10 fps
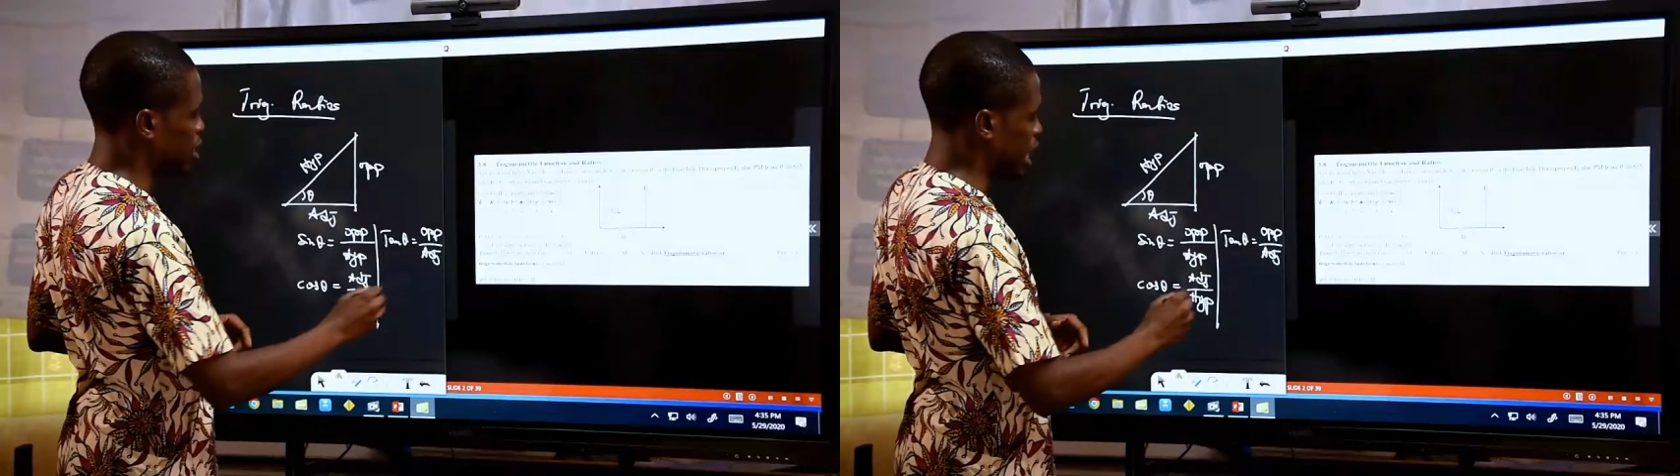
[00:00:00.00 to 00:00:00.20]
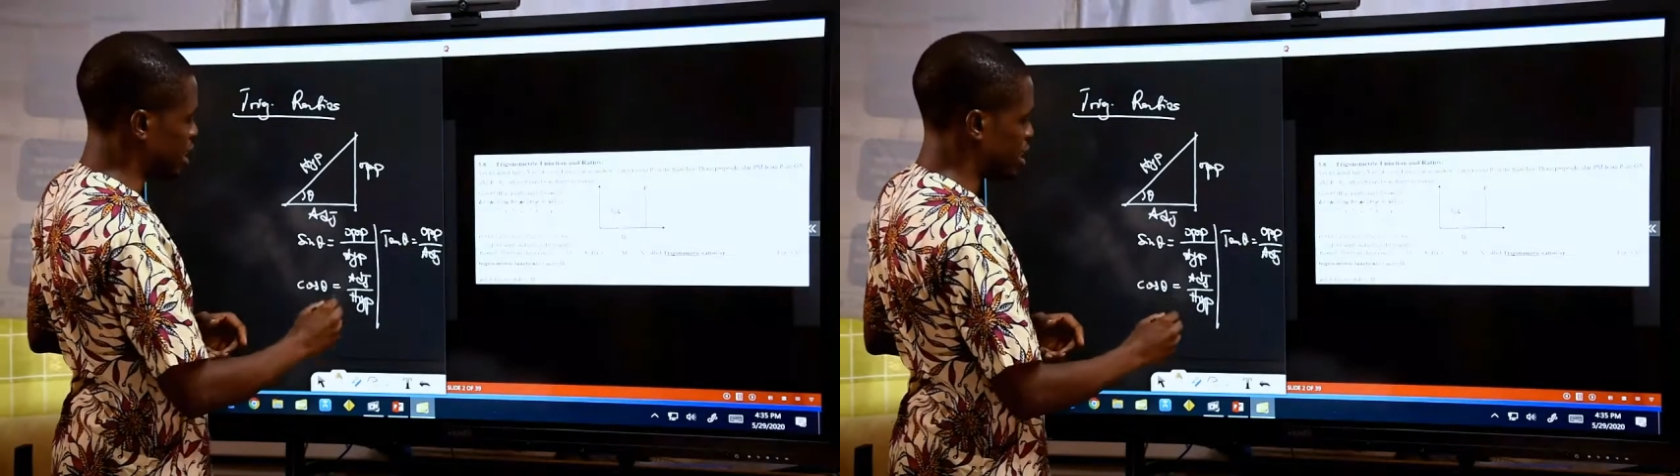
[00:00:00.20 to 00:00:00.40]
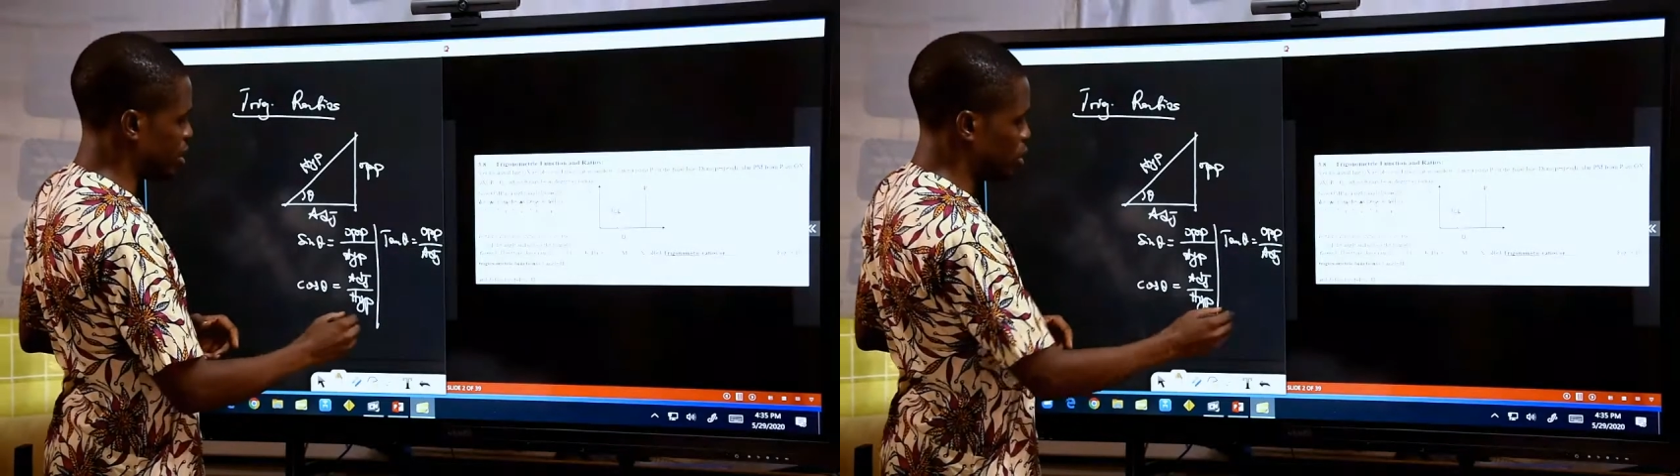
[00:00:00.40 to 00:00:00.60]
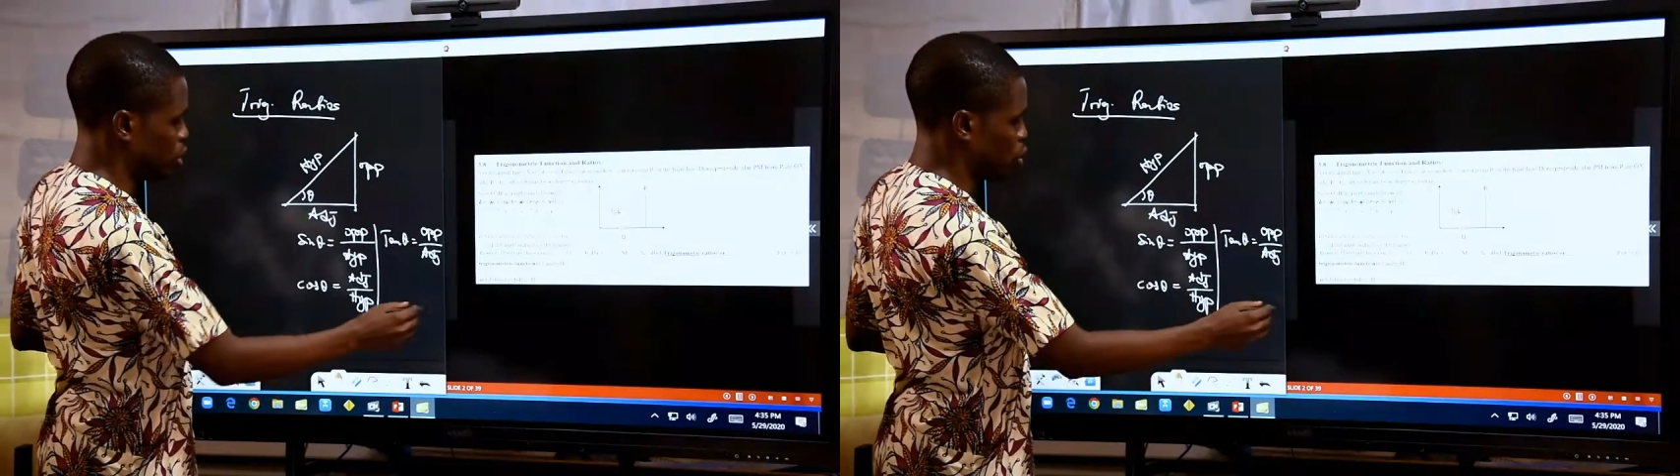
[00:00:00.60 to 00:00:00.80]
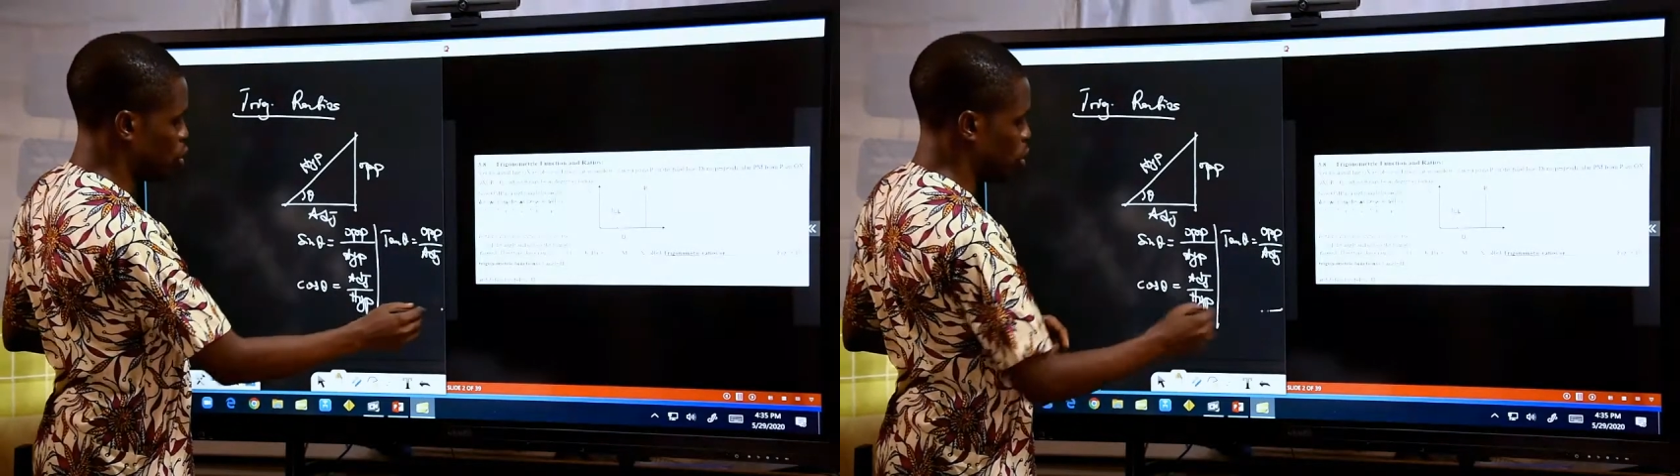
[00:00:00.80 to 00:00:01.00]
that leads
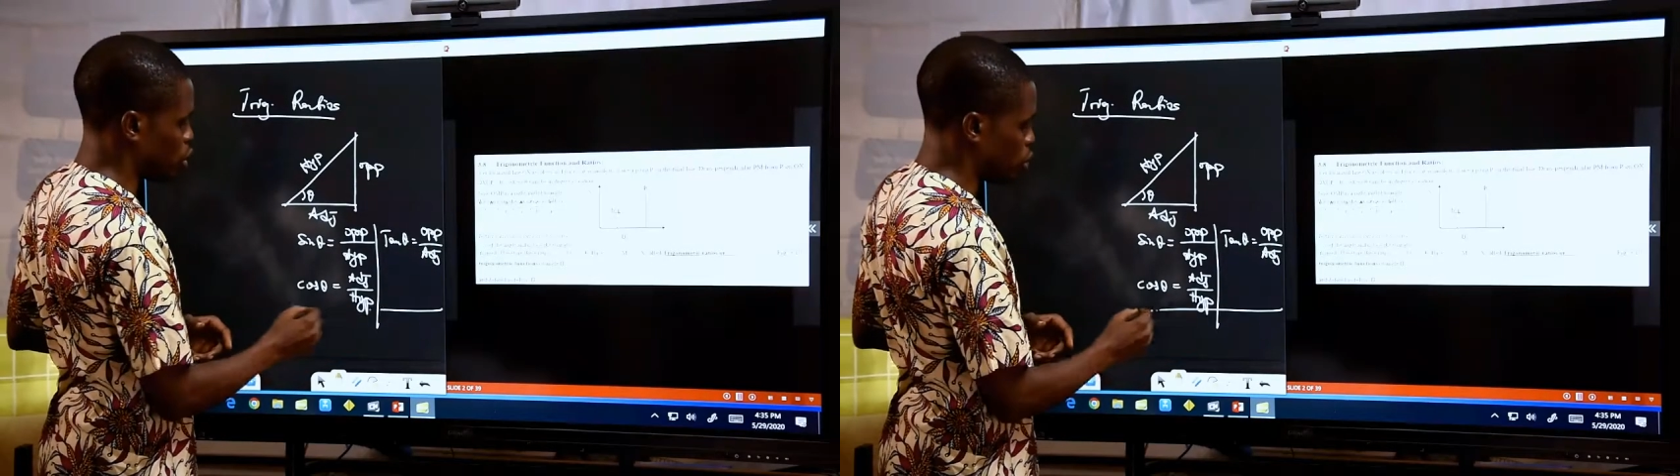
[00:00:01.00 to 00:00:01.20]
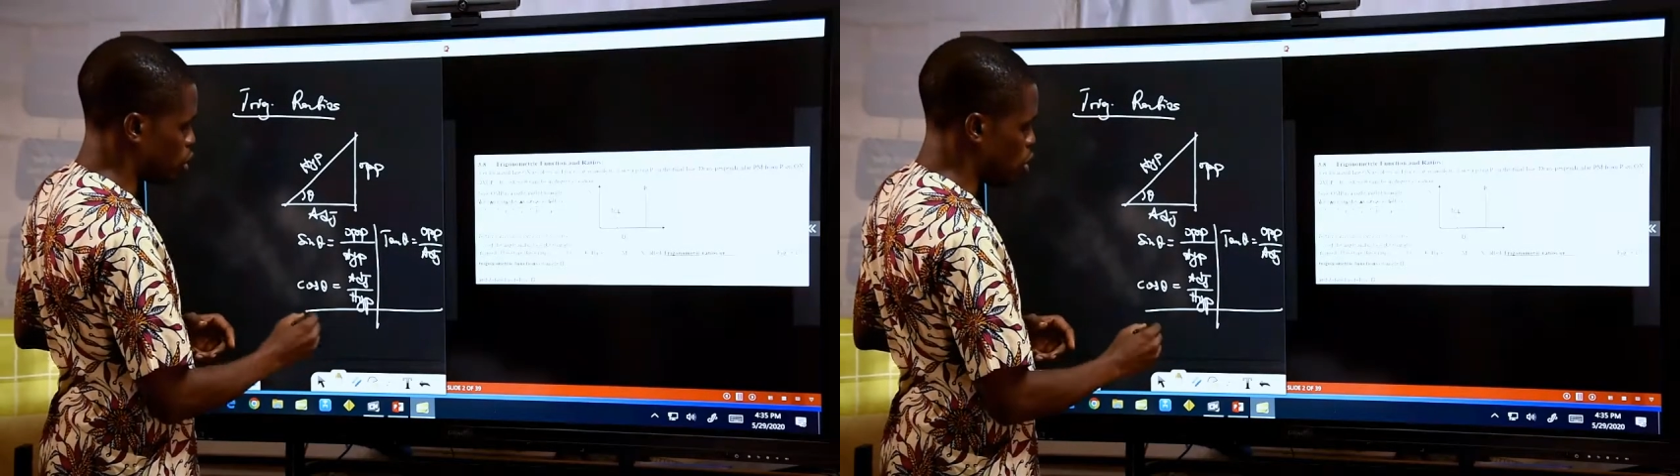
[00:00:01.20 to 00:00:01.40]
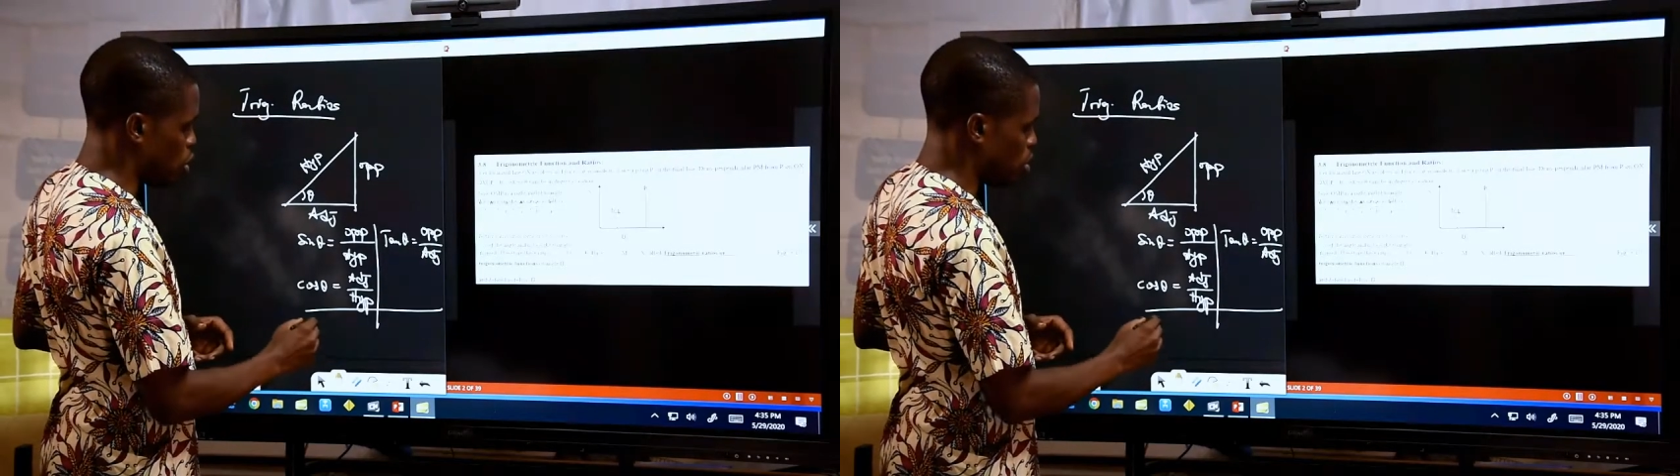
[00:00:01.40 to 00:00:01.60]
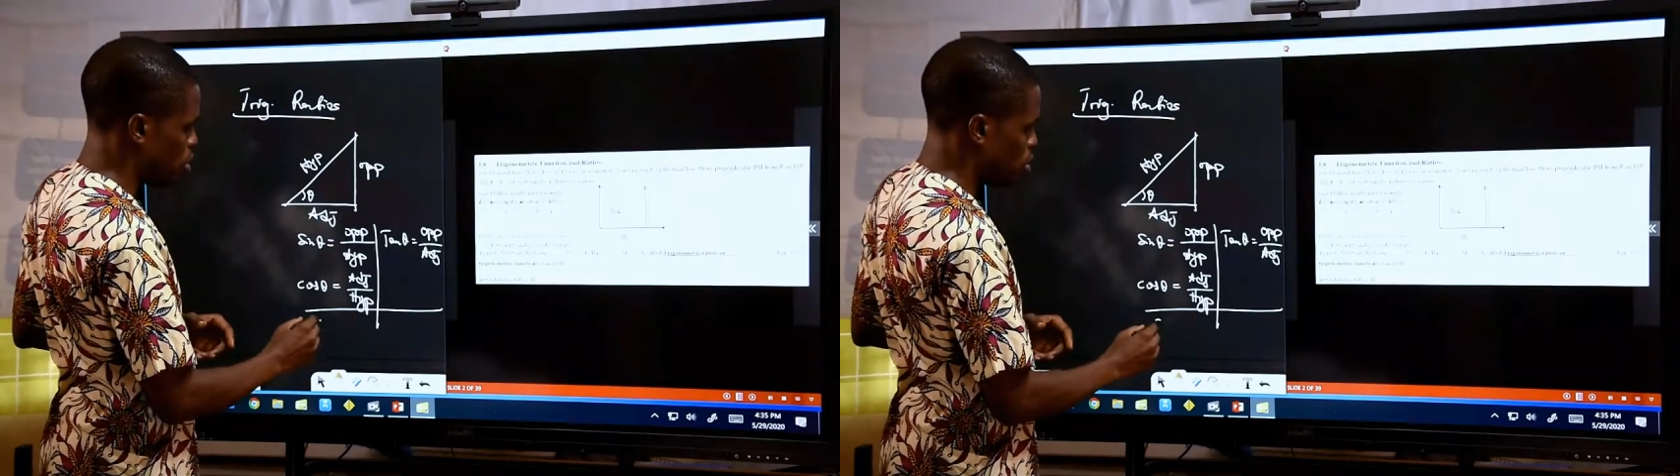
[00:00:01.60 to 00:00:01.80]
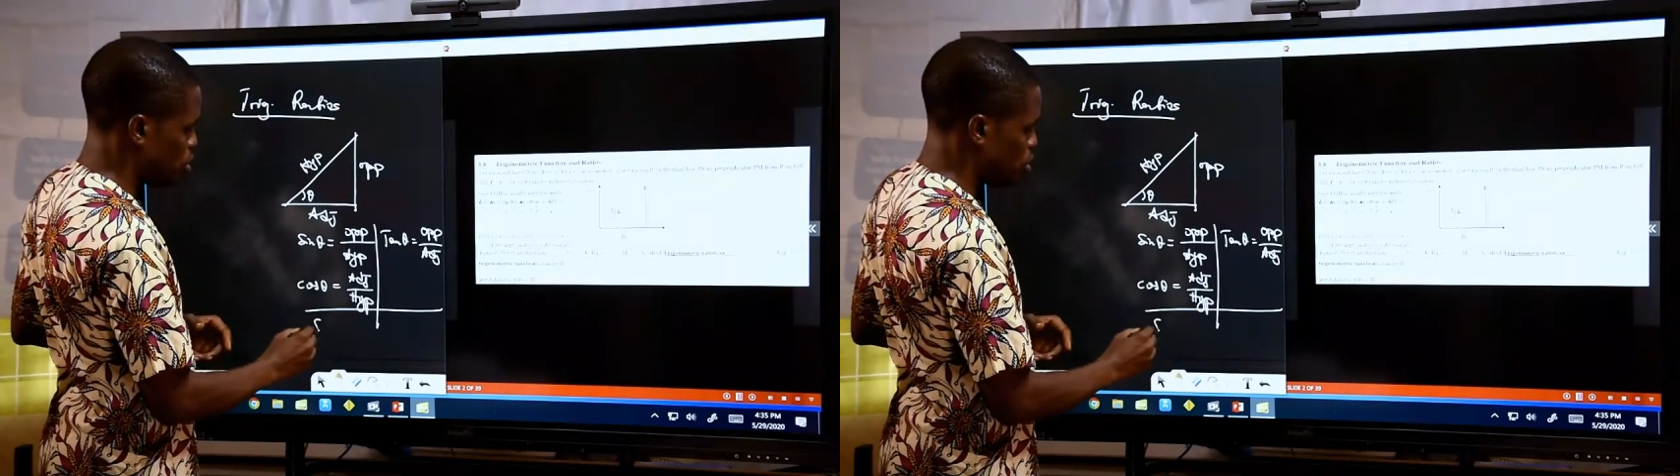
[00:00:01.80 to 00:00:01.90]
us to what we call